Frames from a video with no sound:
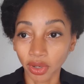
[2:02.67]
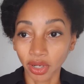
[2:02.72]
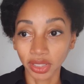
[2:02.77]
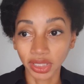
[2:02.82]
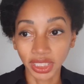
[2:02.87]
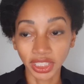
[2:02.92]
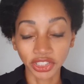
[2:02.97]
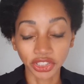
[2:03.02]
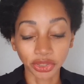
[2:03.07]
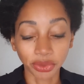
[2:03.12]

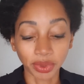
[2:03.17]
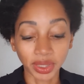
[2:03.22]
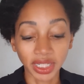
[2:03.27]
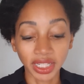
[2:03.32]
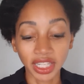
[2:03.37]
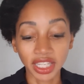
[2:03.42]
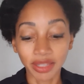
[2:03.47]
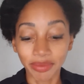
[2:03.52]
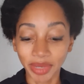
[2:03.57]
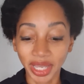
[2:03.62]
unless you want
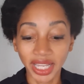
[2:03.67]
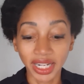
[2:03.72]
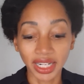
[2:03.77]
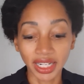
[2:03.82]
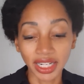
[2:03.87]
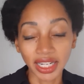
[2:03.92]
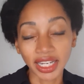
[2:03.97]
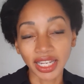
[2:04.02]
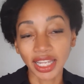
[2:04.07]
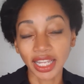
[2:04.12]
to keep
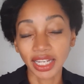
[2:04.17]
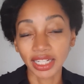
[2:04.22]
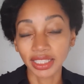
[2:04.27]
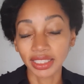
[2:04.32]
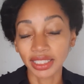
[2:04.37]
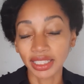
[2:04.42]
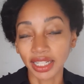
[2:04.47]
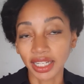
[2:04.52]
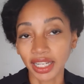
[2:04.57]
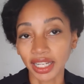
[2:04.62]
editing it
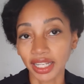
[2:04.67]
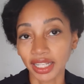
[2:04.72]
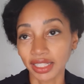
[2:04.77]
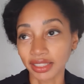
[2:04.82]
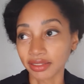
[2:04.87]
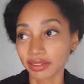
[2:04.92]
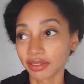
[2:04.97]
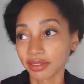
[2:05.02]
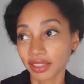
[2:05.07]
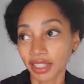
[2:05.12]

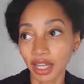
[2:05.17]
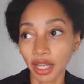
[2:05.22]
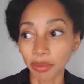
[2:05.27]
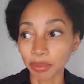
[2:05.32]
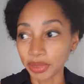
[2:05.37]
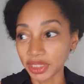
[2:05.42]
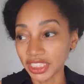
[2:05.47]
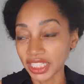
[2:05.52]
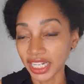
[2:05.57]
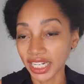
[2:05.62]
and
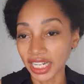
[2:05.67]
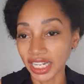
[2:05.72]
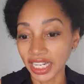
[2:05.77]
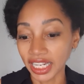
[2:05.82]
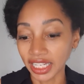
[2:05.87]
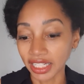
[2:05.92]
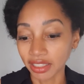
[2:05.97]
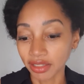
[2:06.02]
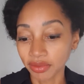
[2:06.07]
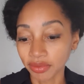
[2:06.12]
updating
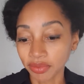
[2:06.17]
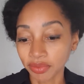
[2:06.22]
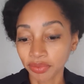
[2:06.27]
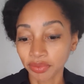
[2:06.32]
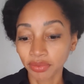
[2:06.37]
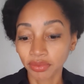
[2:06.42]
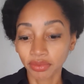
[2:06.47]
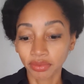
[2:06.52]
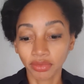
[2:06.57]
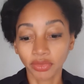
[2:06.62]
it,
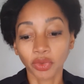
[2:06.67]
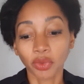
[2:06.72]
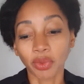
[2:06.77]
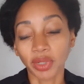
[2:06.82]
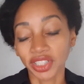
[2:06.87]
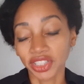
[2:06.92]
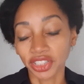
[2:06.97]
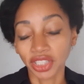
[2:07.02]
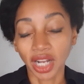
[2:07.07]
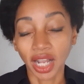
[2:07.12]

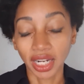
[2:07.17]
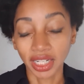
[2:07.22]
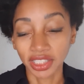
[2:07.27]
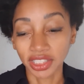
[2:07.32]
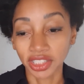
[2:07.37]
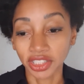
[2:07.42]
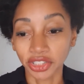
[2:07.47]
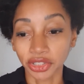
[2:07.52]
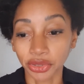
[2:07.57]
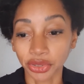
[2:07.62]
which
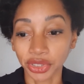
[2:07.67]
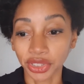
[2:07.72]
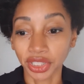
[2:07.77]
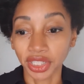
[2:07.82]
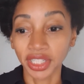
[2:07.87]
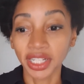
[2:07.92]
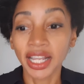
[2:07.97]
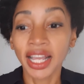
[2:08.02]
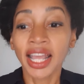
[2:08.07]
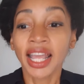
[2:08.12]
honestly you
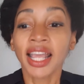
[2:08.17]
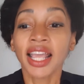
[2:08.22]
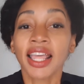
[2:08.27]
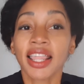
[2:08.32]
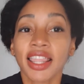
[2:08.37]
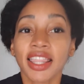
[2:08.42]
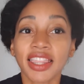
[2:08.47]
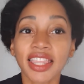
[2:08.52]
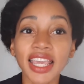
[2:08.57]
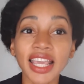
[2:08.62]
should.
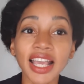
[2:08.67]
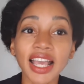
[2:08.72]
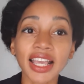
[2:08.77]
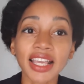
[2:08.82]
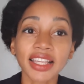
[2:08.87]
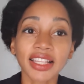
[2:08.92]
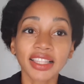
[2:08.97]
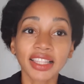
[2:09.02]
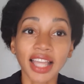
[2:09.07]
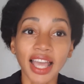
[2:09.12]
The thing
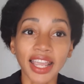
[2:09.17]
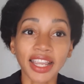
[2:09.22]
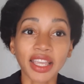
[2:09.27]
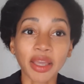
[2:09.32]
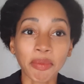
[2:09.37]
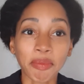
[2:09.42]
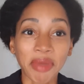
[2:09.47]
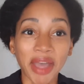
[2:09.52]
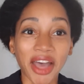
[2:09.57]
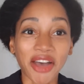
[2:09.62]
I like
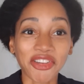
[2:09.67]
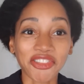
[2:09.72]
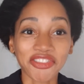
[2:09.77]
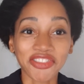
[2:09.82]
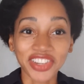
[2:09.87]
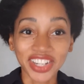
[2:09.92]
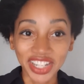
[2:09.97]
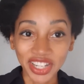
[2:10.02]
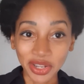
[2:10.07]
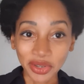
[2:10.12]
about
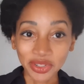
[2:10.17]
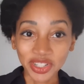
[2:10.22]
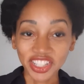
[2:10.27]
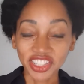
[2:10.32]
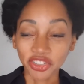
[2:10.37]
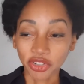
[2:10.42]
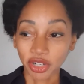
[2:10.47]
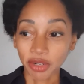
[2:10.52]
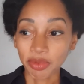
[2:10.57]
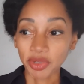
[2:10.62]
video
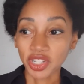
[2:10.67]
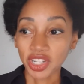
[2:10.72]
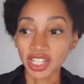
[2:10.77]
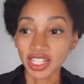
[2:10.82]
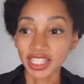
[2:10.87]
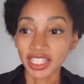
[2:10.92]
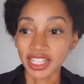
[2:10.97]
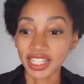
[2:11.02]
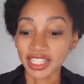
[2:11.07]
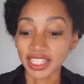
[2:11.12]

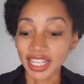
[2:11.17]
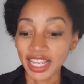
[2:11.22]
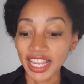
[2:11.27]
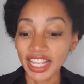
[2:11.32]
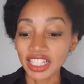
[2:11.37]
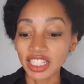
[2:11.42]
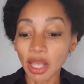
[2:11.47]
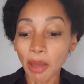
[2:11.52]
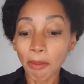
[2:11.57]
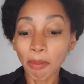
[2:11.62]
descriptions is
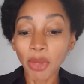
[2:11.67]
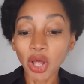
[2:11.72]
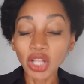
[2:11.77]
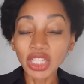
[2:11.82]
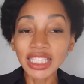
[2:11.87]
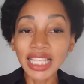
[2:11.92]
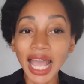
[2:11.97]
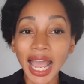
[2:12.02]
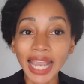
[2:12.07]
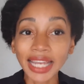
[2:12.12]
it's
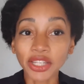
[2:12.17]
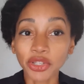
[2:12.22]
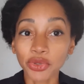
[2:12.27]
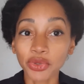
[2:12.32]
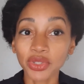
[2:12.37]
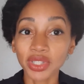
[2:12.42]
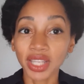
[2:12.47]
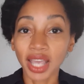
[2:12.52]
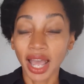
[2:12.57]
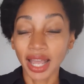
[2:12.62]

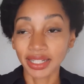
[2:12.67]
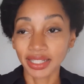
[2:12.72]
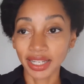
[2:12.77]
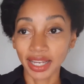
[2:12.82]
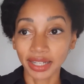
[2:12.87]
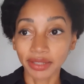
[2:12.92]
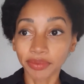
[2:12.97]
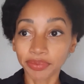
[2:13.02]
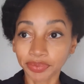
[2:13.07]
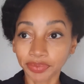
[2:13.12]
multi-use
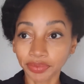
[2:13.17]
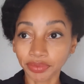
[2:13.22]
content.